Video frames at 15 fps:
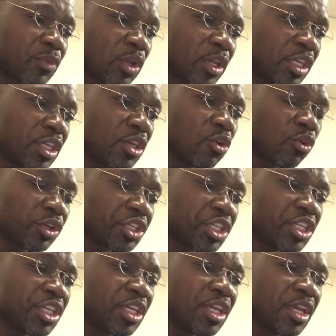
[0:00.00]
he or
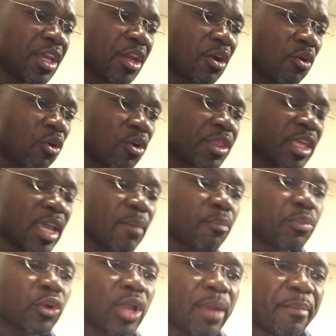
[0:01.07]
she or the
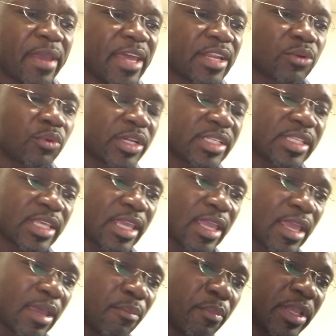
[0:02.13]
employer may request the
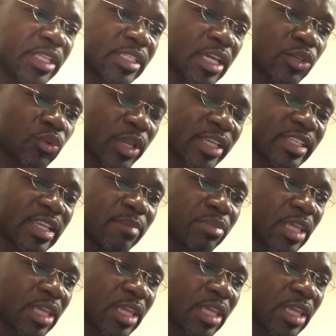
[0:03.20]
Minister to exempt